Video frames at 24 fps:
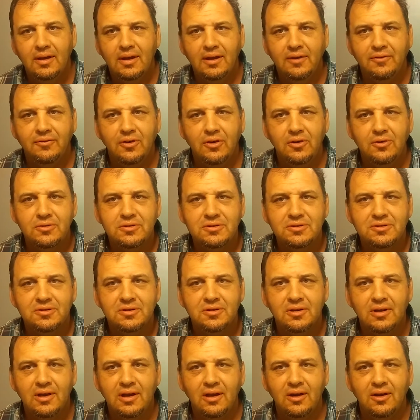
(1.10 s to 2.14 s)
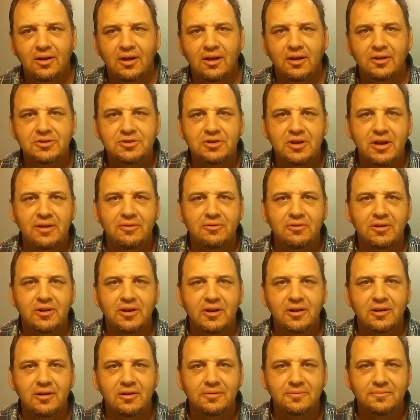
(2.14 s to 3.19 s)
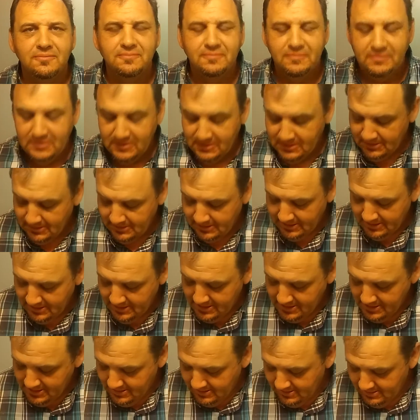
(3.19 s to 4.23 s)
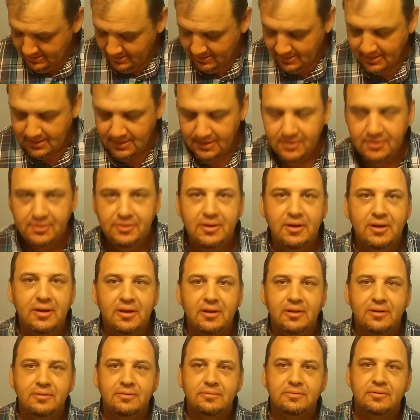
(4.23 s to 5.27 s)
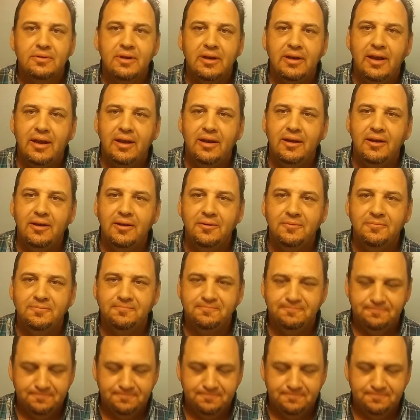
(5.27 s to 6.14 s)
Hi folks, Outlaw Shaver here, and today,